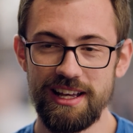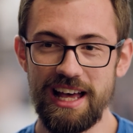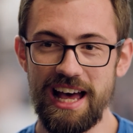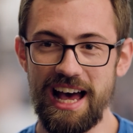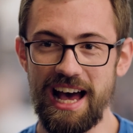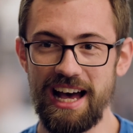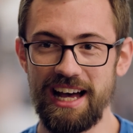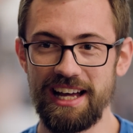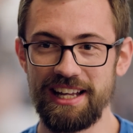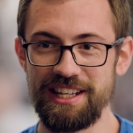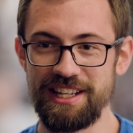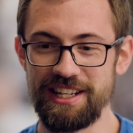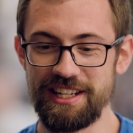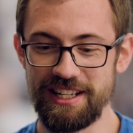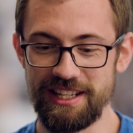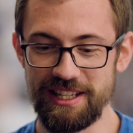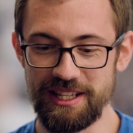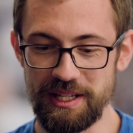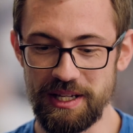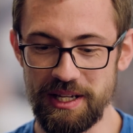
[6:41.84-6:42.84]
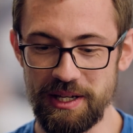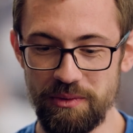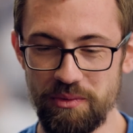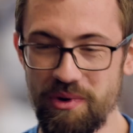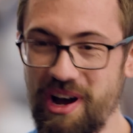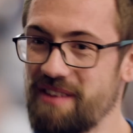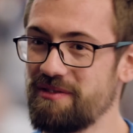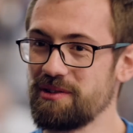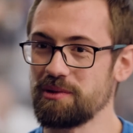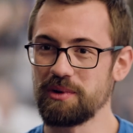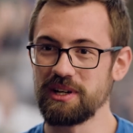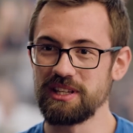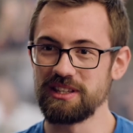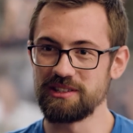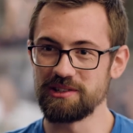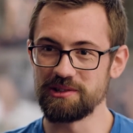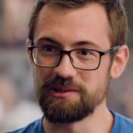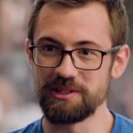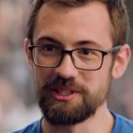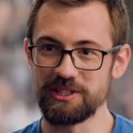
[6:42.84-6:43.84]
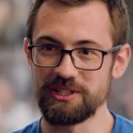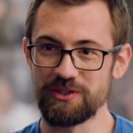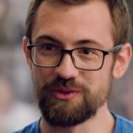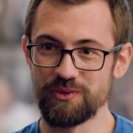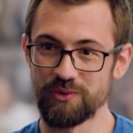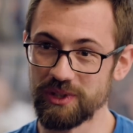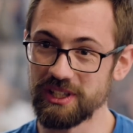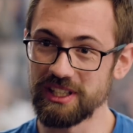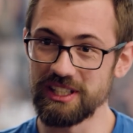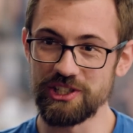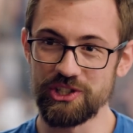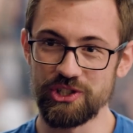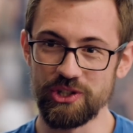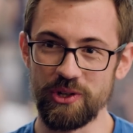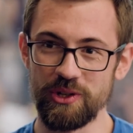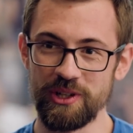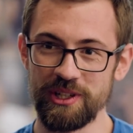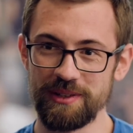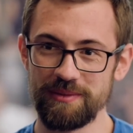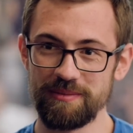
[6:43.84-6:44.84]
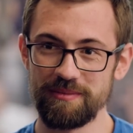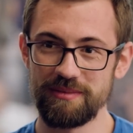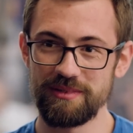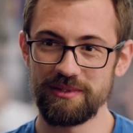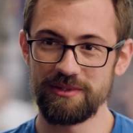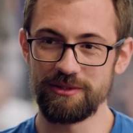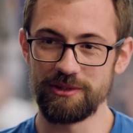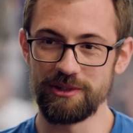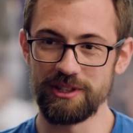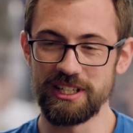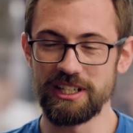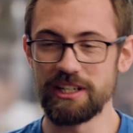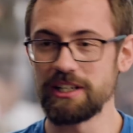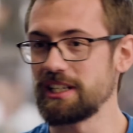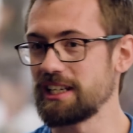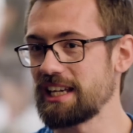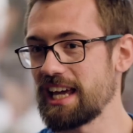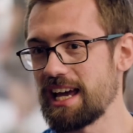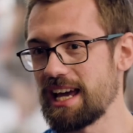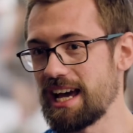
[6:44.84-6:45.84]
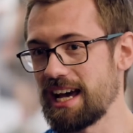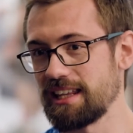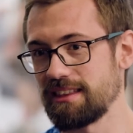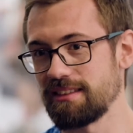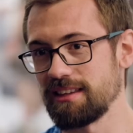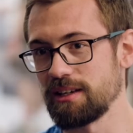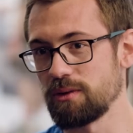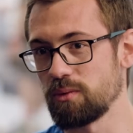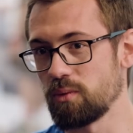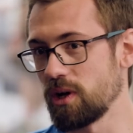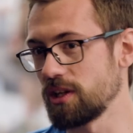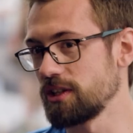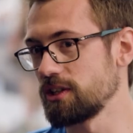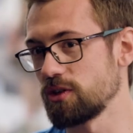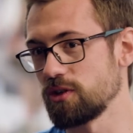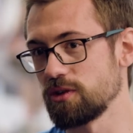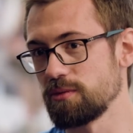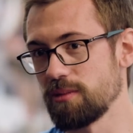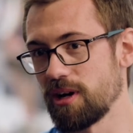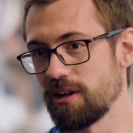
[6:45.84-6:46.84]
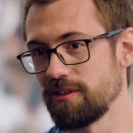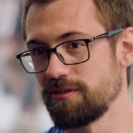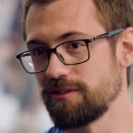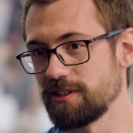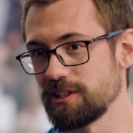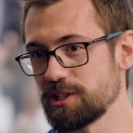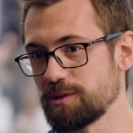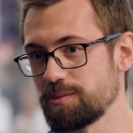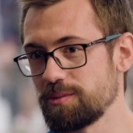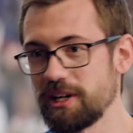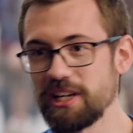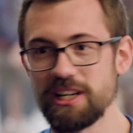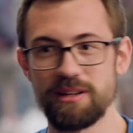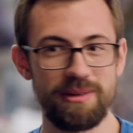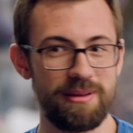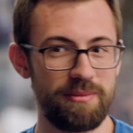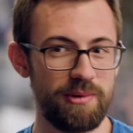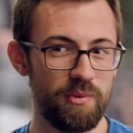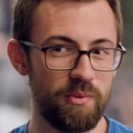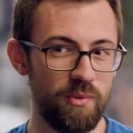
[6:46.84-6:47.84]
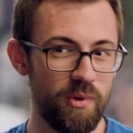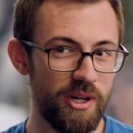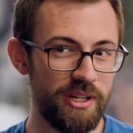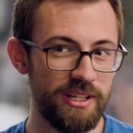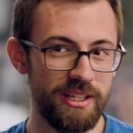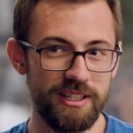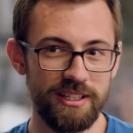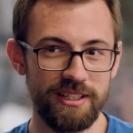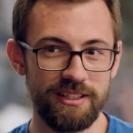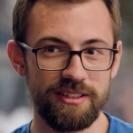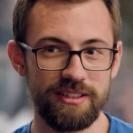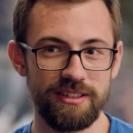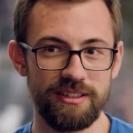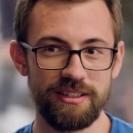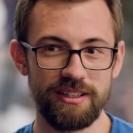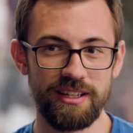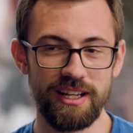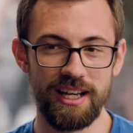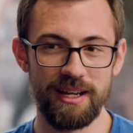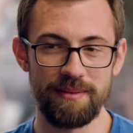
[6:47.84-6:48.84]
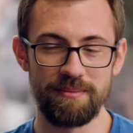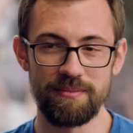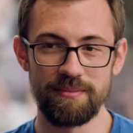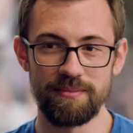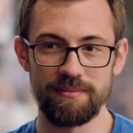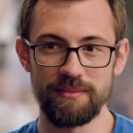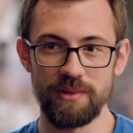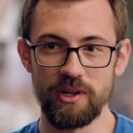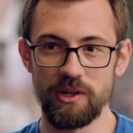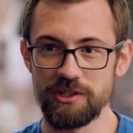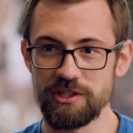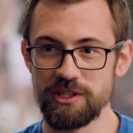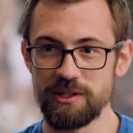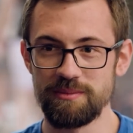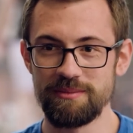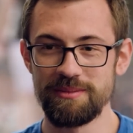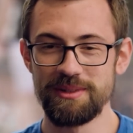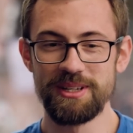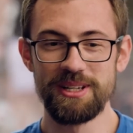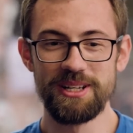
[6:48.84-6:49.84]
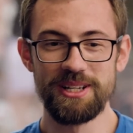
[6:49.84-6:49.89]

and the weather window is really short through the year. You get, I think, one good month in spring, maybe one in autumn.